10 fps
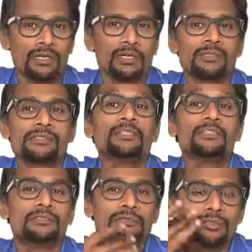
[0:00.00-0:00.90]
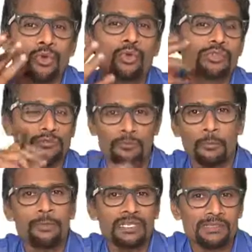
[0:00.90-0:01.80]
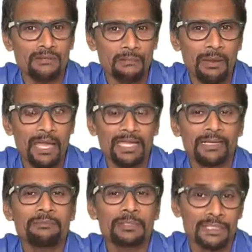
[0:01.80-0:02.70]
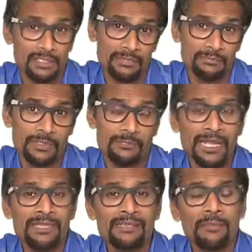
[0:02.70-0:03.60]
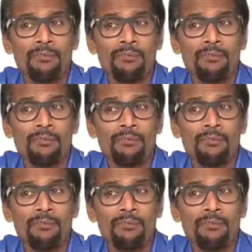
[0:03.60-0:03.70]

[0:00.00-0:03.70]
a certain crores of rupees in buying a particular premise,